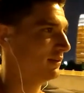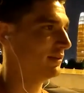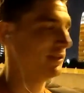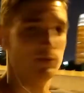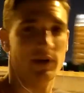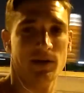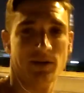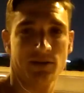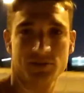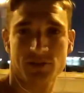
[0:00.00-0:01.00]
Anyway,
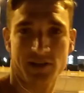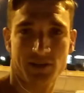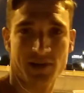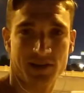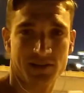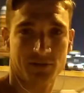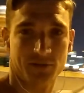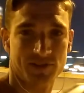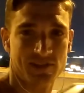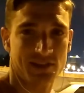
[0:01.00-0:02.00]
trying to get back into the
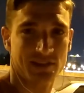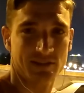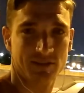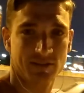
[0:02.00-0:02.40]
routine.